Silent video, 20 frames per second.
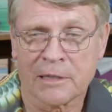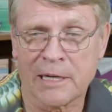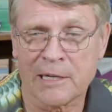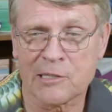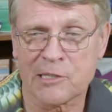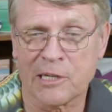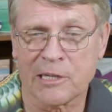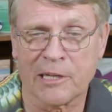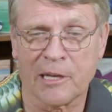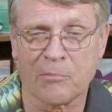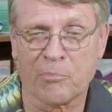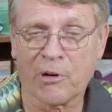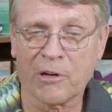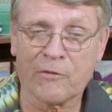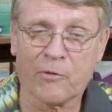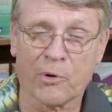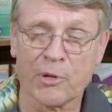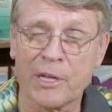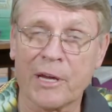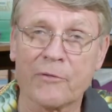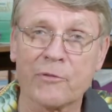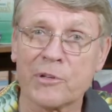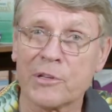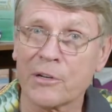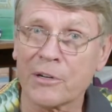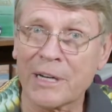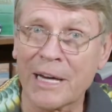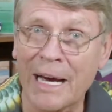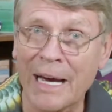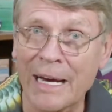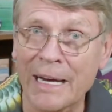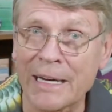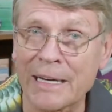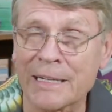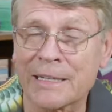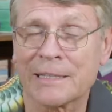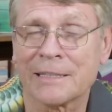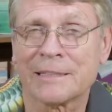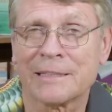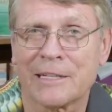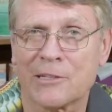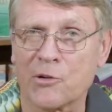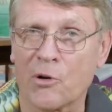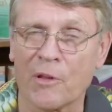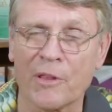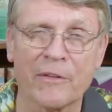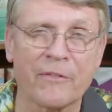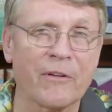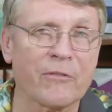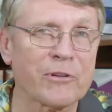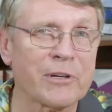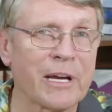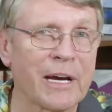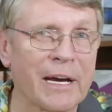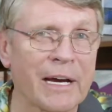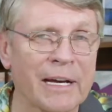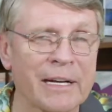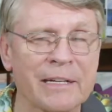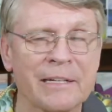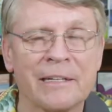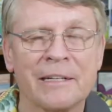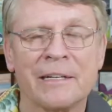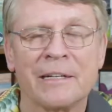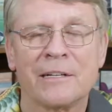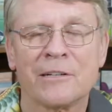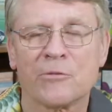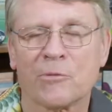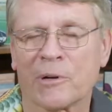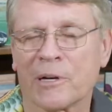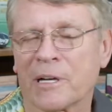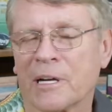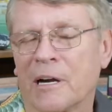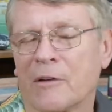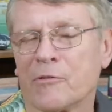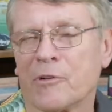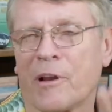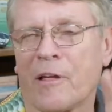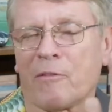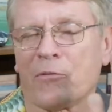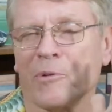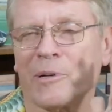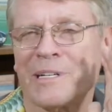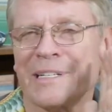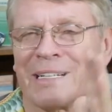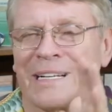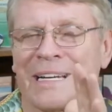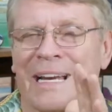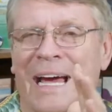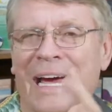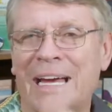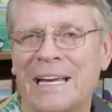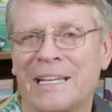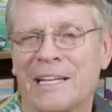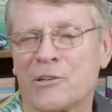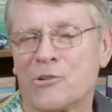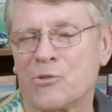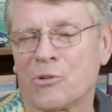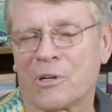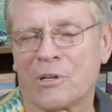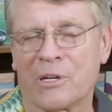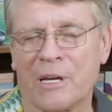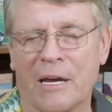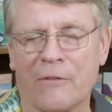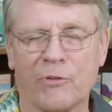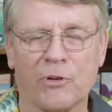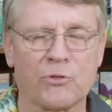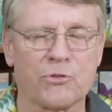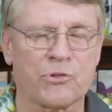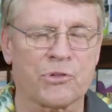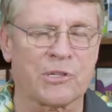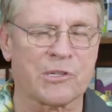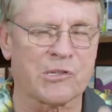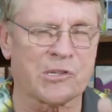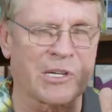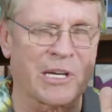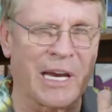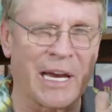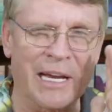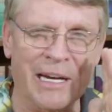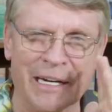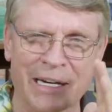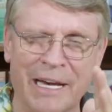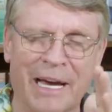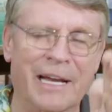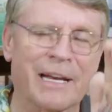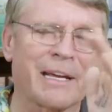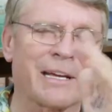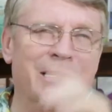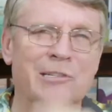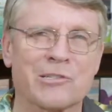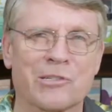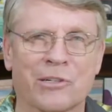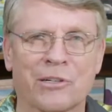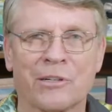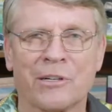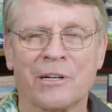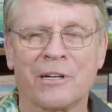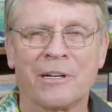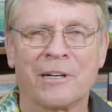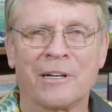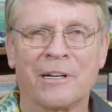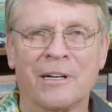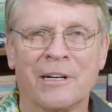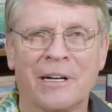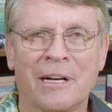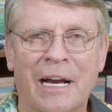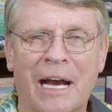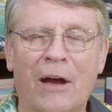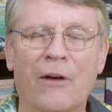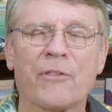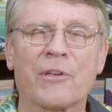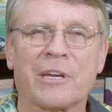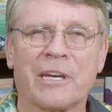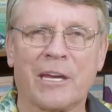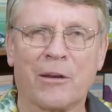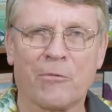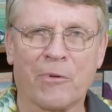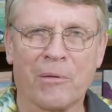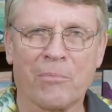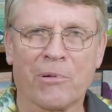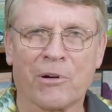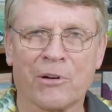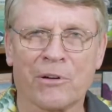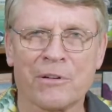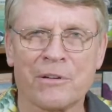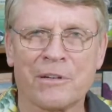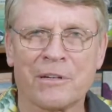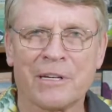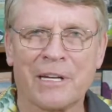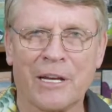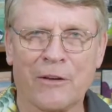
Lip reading: God said they'd bring forth after their kind. That's all they've ever done. We're going to cover another one tonight that you evolutionists cannot answer, how the kiwi bird